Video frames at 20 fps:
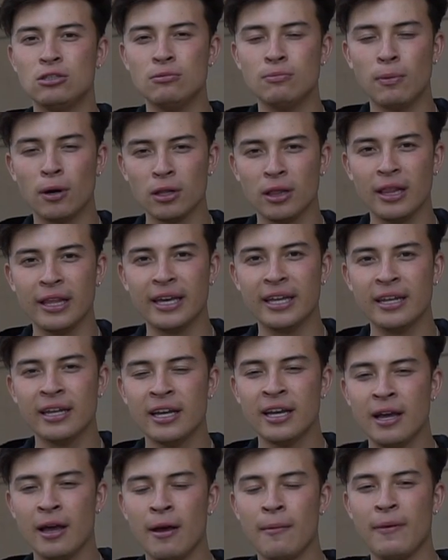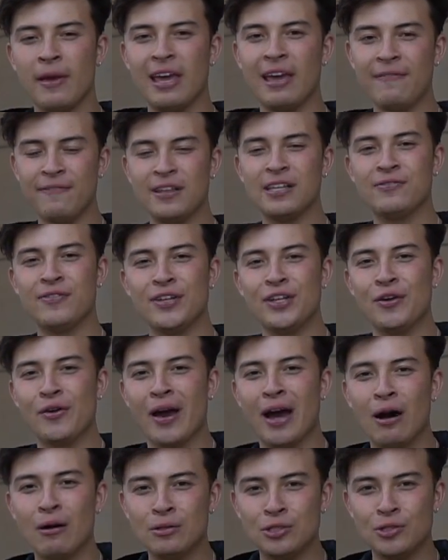into modeling if this video
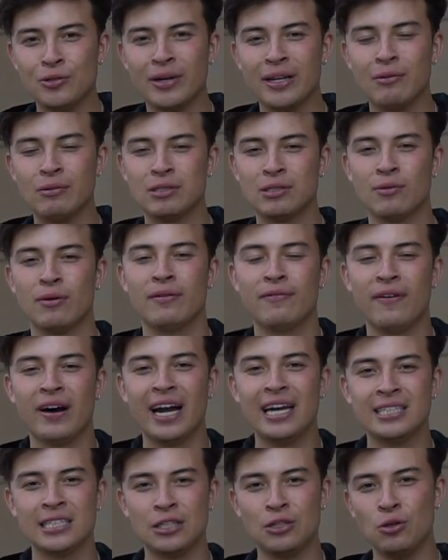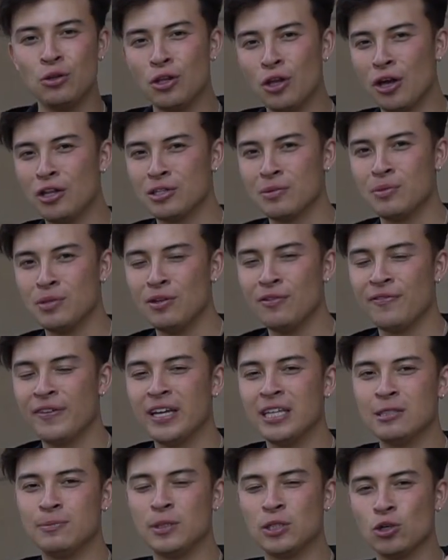helped you and it was some advice and you learned some new
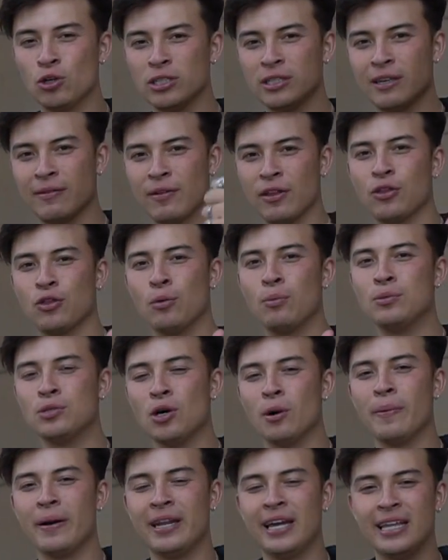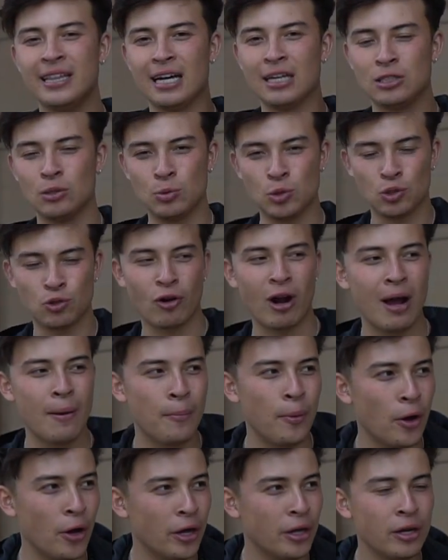things, be sure to give a thumbs up and hit that subscribe
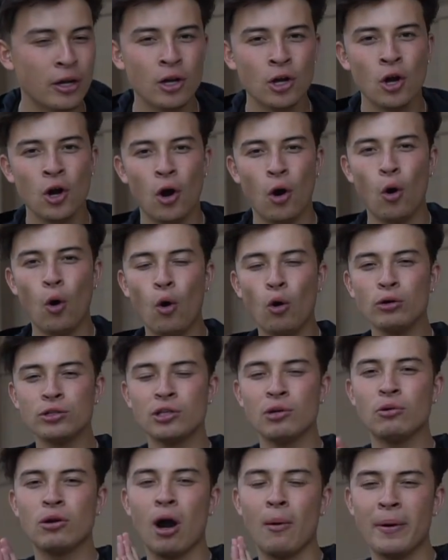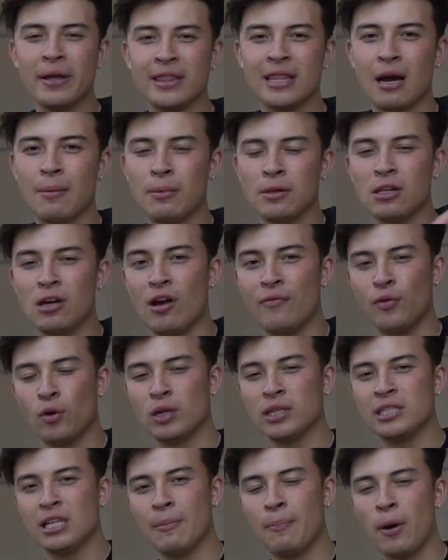button. Also comment down below if you
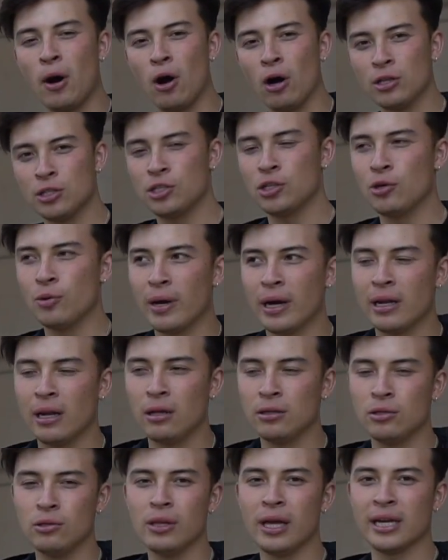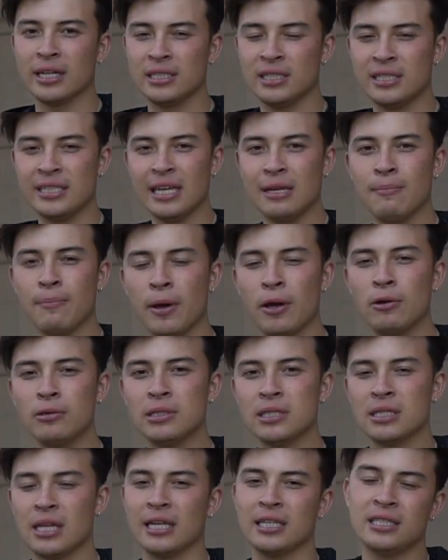want to see a part two and I'll do like a sitting
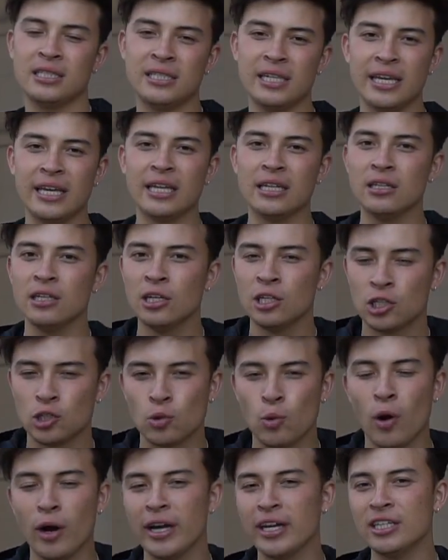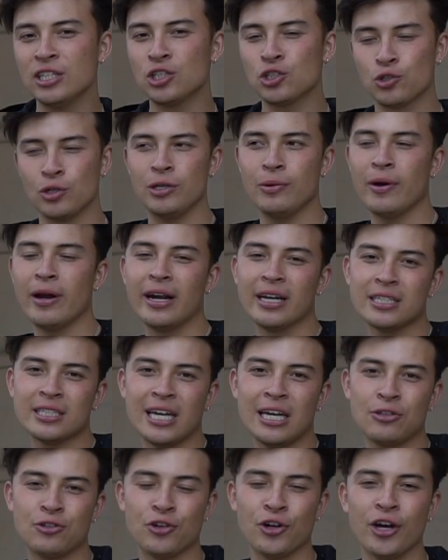poses, like sitting, squatting, streetwear,
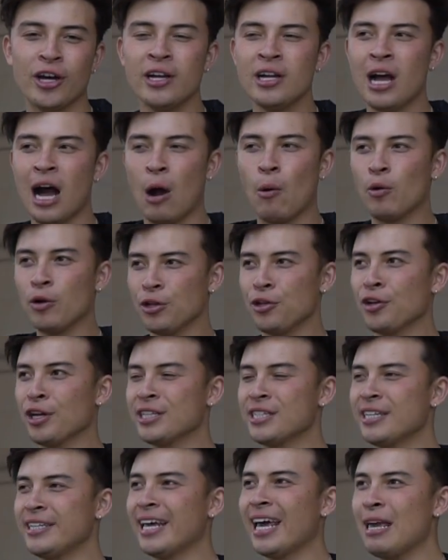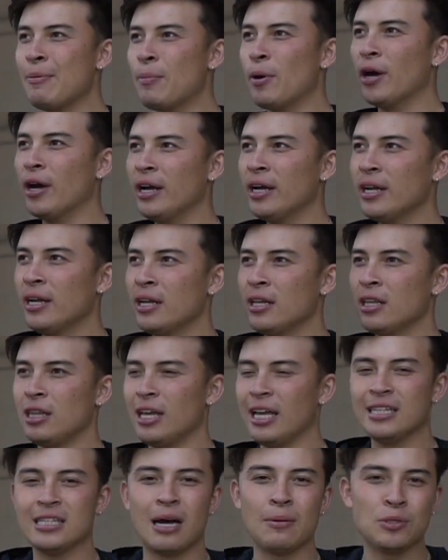etc. I would have done it today, but
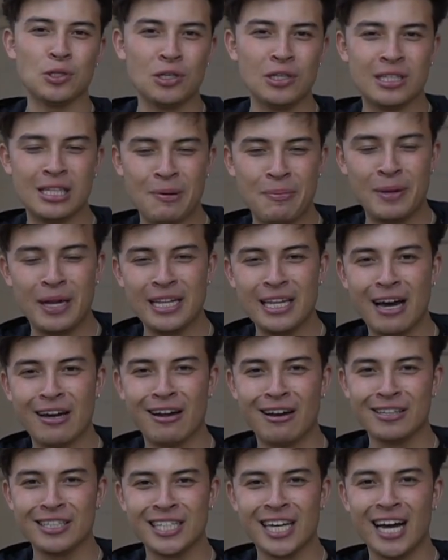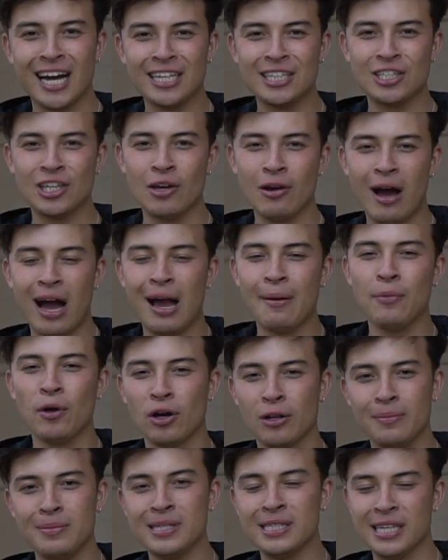it's absolutely tipping it down outside, so I'm not
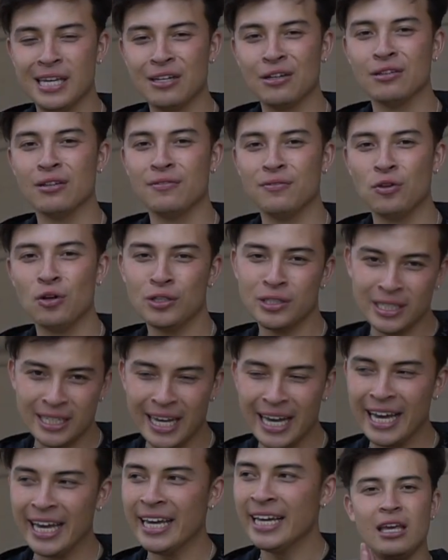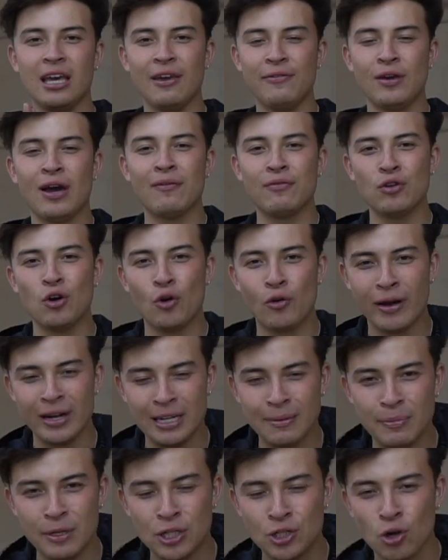going to be sitting on the floor today. If you haven't
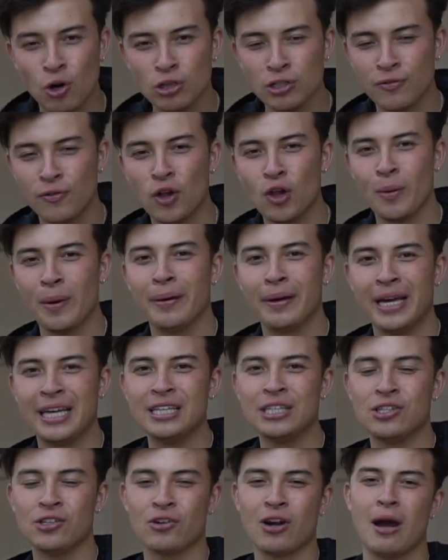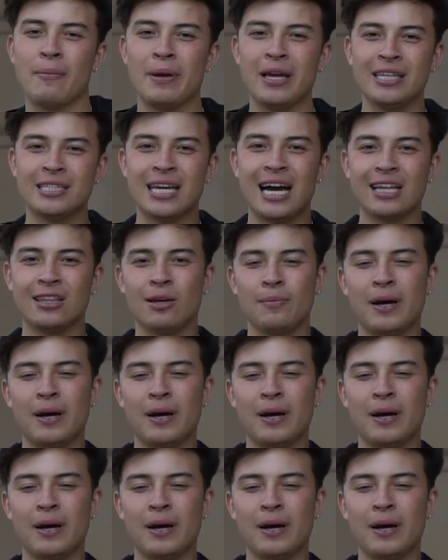already, be sure to follow me on my Instagram. It is at